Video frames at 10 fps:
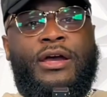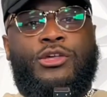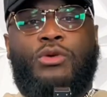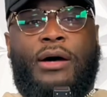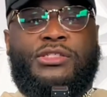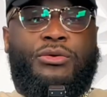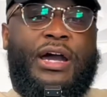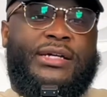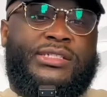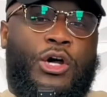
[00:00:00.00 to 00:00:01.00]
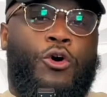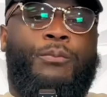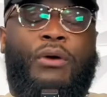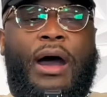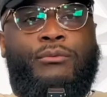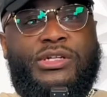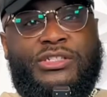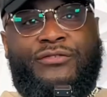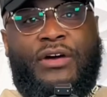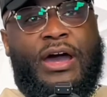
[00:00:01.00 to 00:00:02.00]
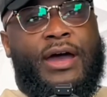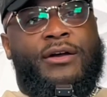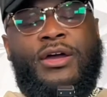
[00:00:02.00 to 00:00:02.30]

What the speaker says: You also got sole prop, which is fine.